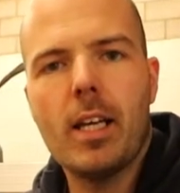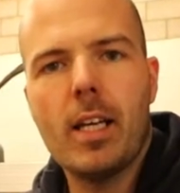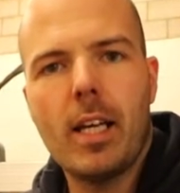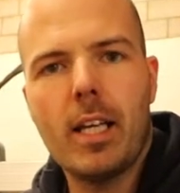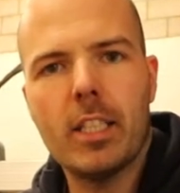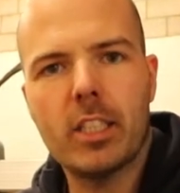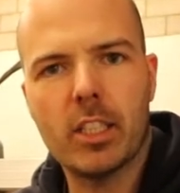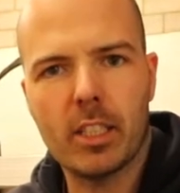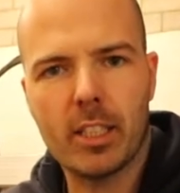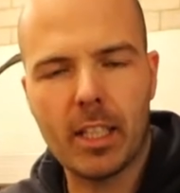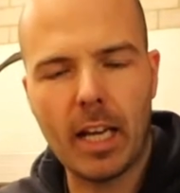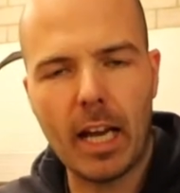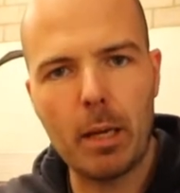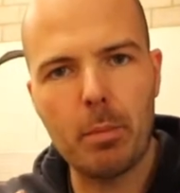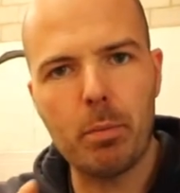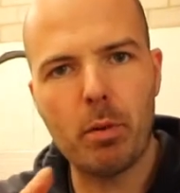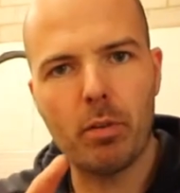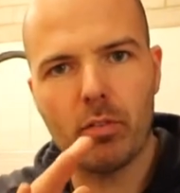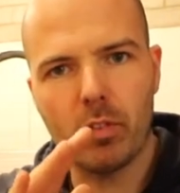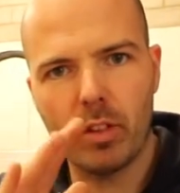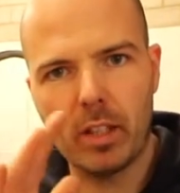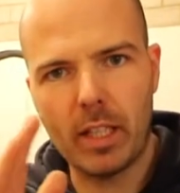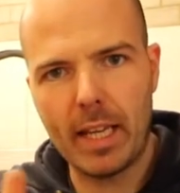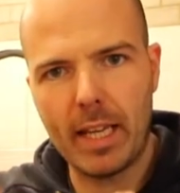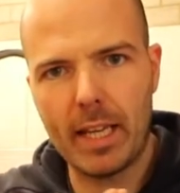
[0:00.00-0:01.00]
it's a type
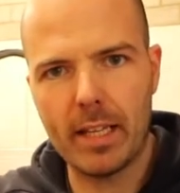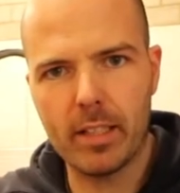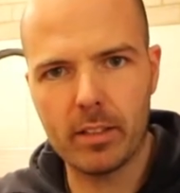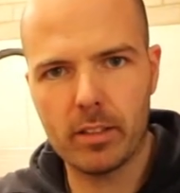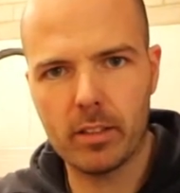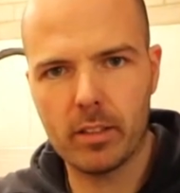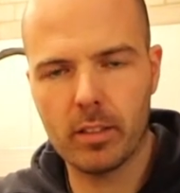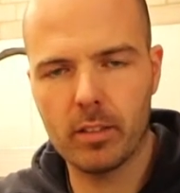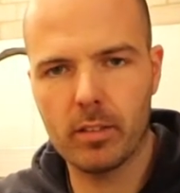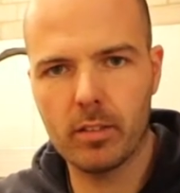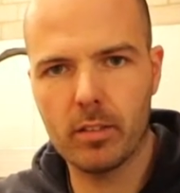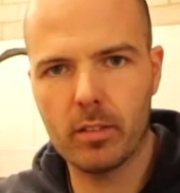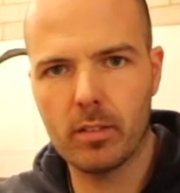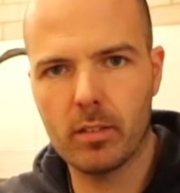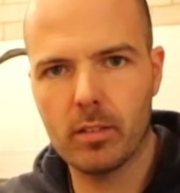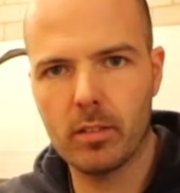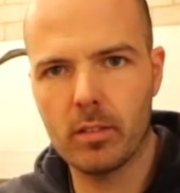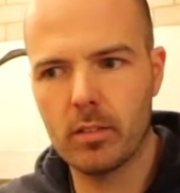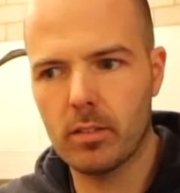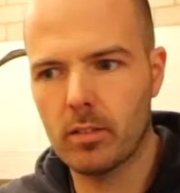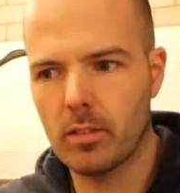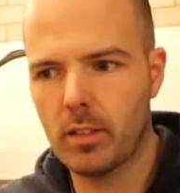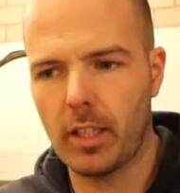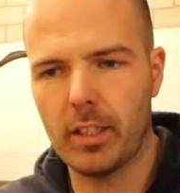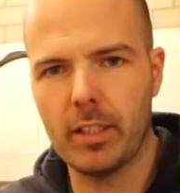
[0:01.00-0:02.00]
of layered
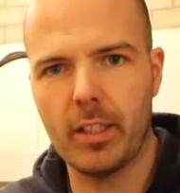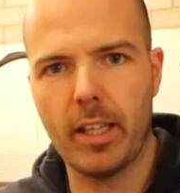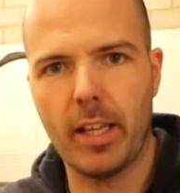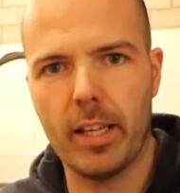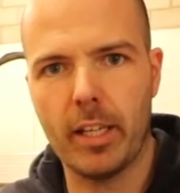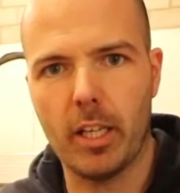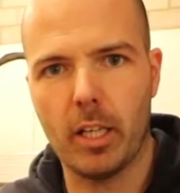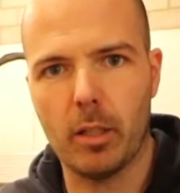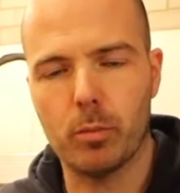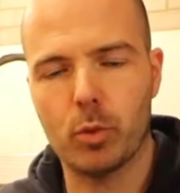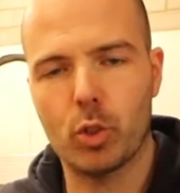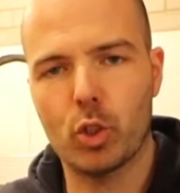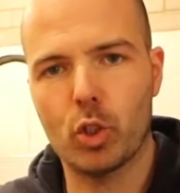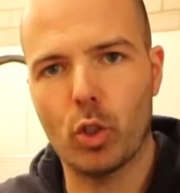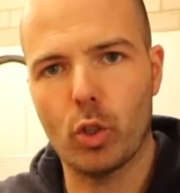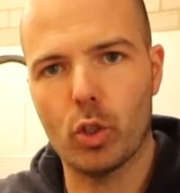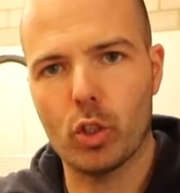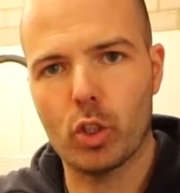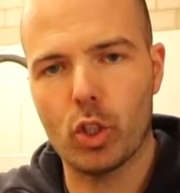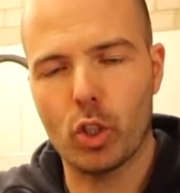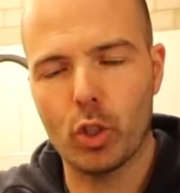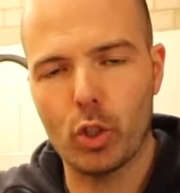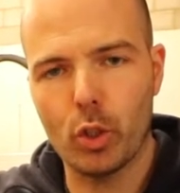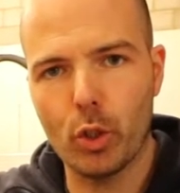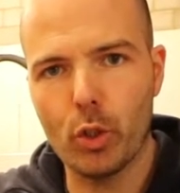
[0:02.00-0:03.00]
titanium. So it's
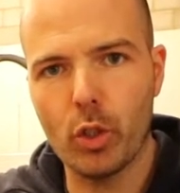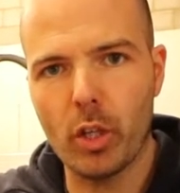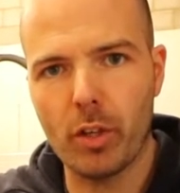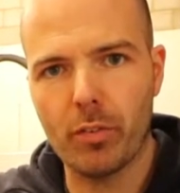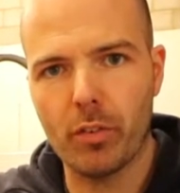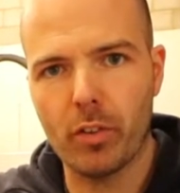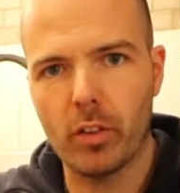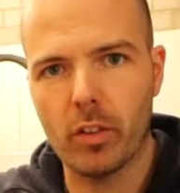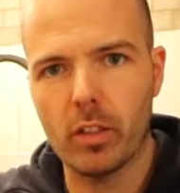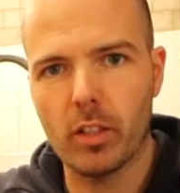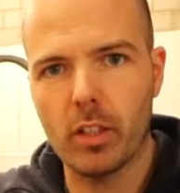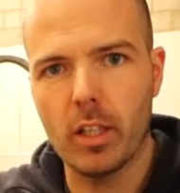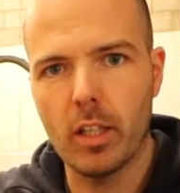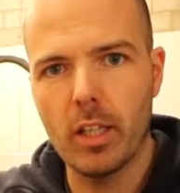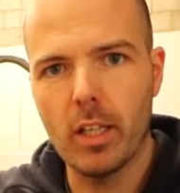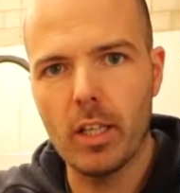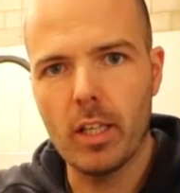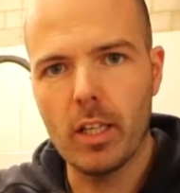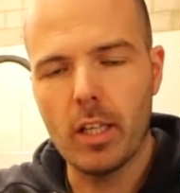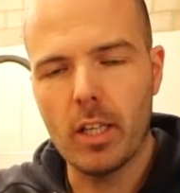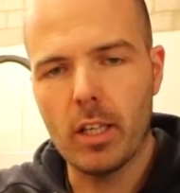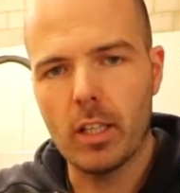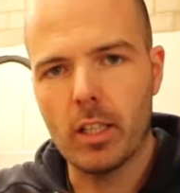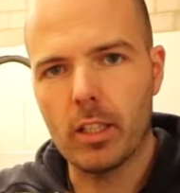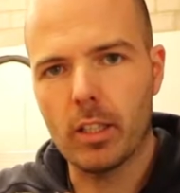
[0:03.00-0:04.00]
got two different
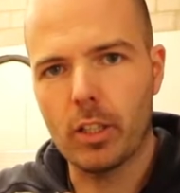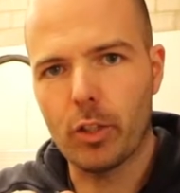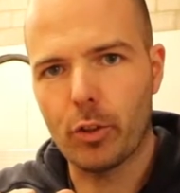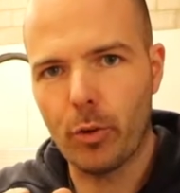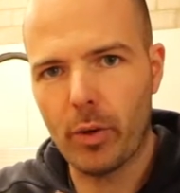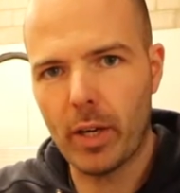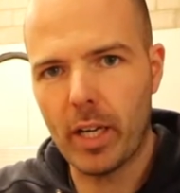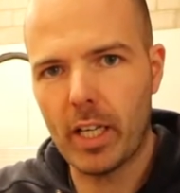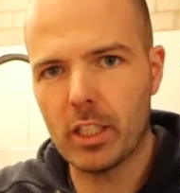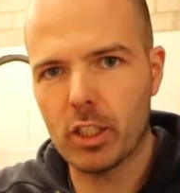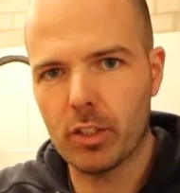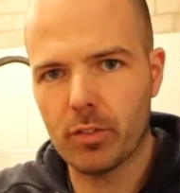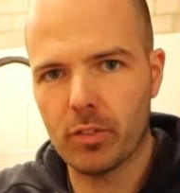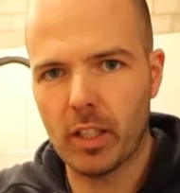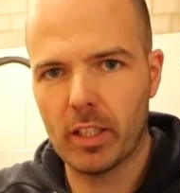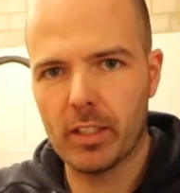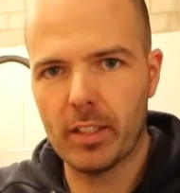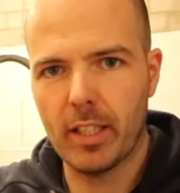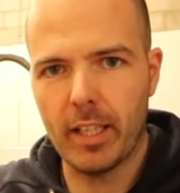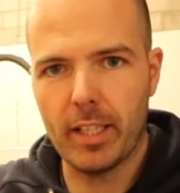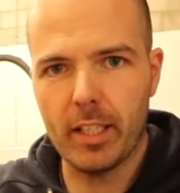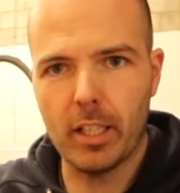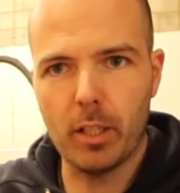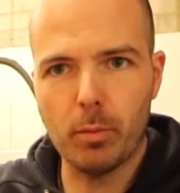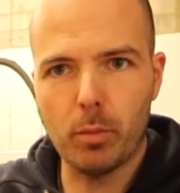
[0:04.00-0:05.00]
grades of
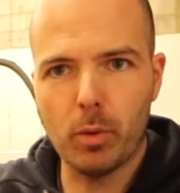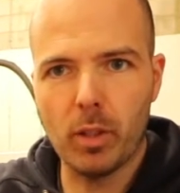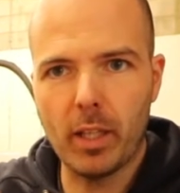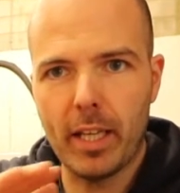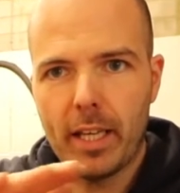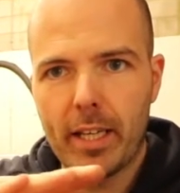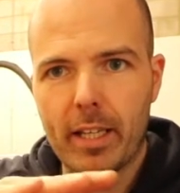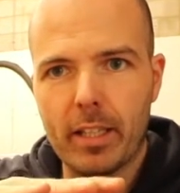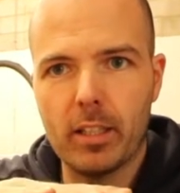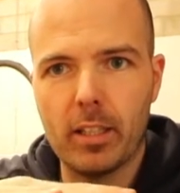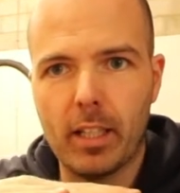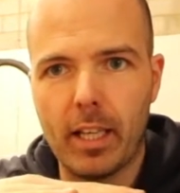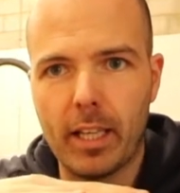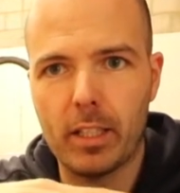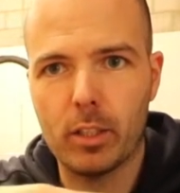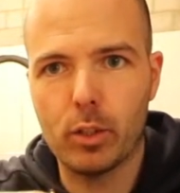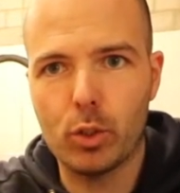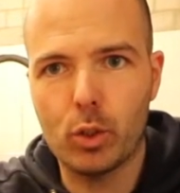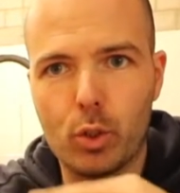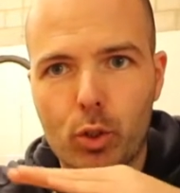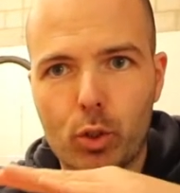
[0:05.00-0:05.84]
titanium, layered like